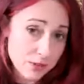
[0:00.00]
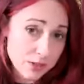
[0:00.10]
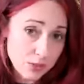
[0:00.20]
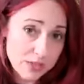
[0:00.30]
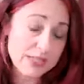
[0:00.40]
which
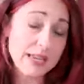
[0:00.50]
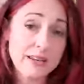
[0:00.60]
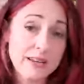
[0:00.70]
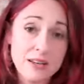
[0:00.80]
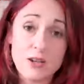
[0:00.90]
is where
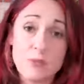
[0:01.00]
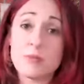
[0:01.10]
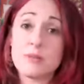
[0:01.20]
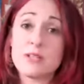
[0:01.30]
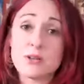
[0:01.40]
setting an alarm
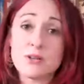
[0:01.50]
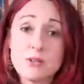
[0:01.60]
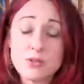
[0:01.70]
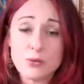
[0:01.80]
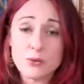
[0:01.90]
can be so
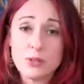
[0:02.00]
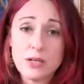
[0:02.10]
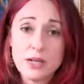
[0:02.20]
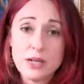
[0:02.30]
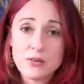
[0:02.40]
useful,
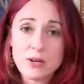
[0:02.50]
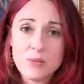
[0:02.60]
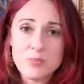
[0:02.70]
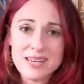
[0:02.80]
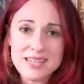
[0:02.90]

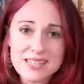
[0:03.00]
right? But it